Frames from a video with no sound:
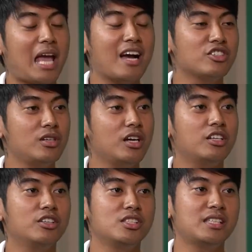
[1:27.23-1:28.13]
actually
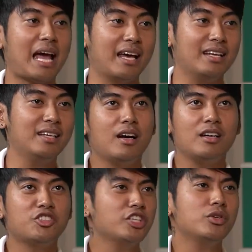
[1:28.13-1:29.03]

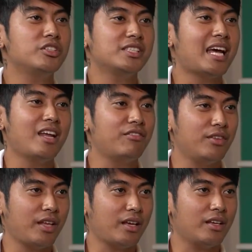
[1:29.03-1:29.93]
try to understand
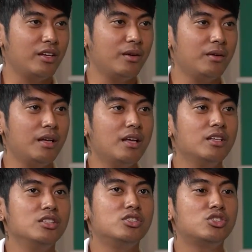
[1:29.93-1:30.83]
everything,
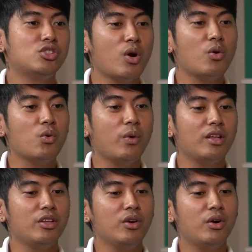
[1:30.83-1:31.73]
So
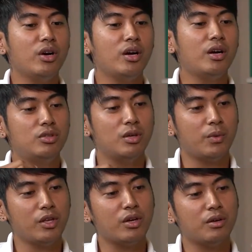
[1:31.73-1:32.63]
when
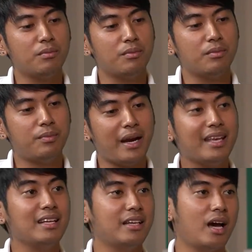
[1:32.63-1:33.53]
you're
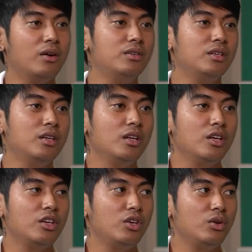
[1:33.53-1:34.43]
breaking down,
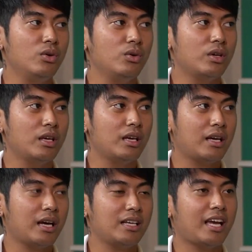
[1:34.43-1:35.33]
you
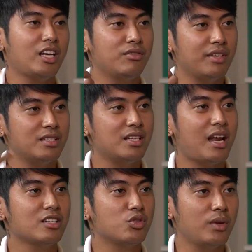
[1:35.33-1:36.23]
can kind of
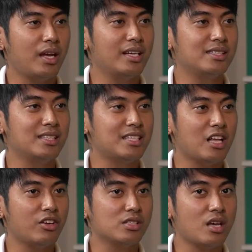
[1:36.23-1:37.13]
intellectualize and tell
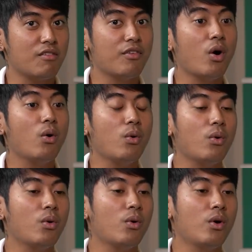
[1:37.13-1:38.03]
yourself, oh,
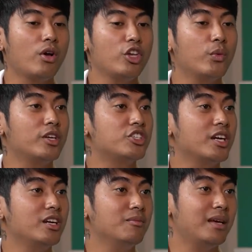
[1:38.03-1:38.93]
you were
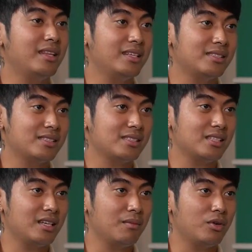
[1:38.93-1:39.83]
triggered by this
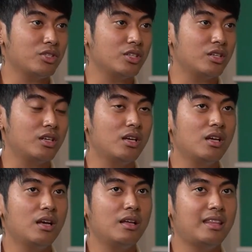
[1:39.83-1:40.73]
emotion.
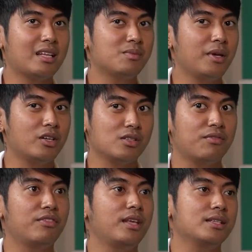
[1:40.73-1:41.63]
That's because of
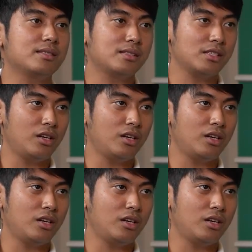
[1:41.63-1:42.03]
this,